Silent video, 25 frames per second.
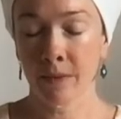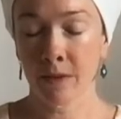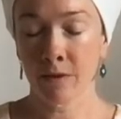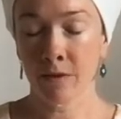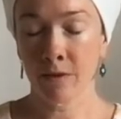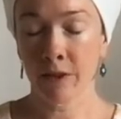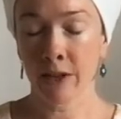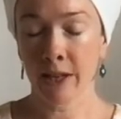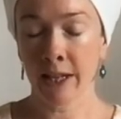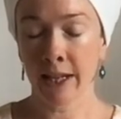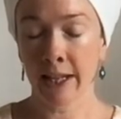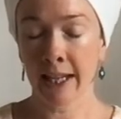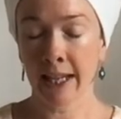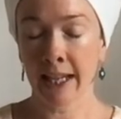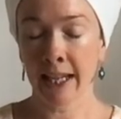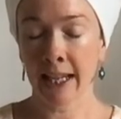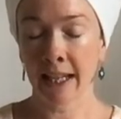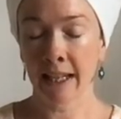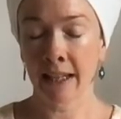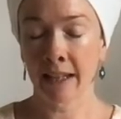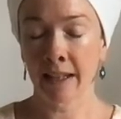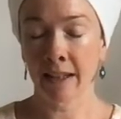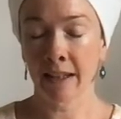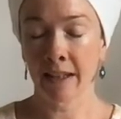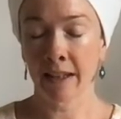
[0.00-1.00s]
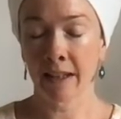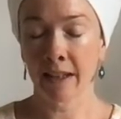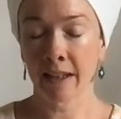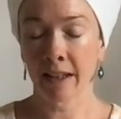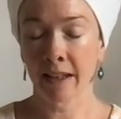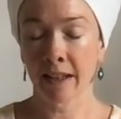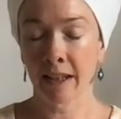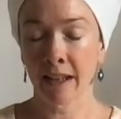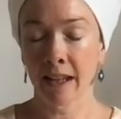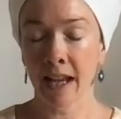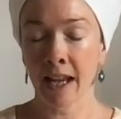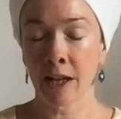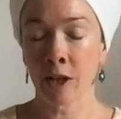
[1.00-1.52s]
Feeling
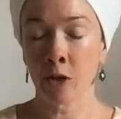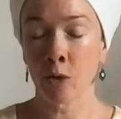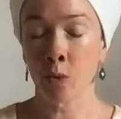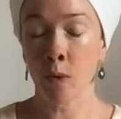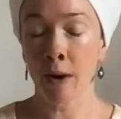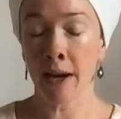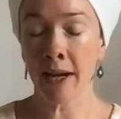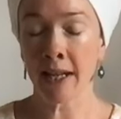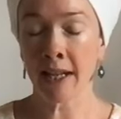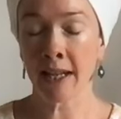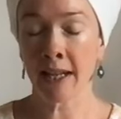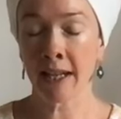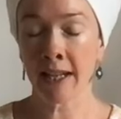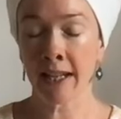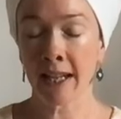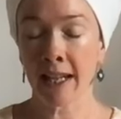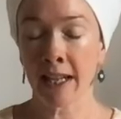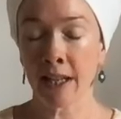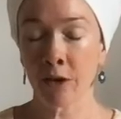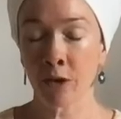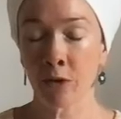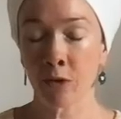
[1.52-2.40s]
an awakening